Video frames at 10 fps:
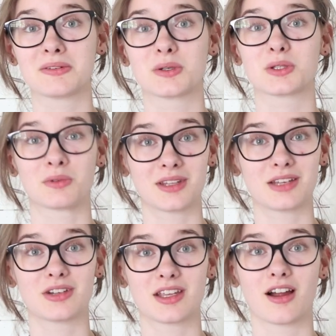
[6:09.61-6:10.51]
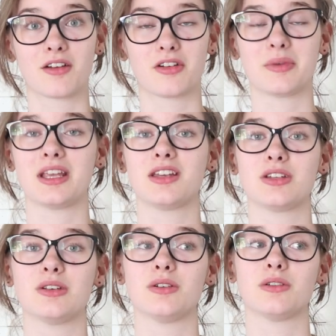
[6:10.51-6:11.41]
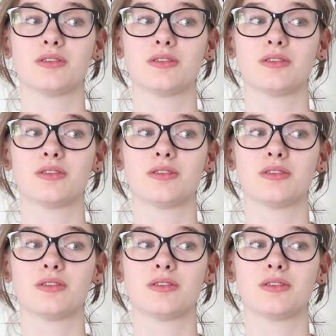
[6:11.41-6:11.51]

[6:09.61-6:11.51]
even though it's really, really hard for me to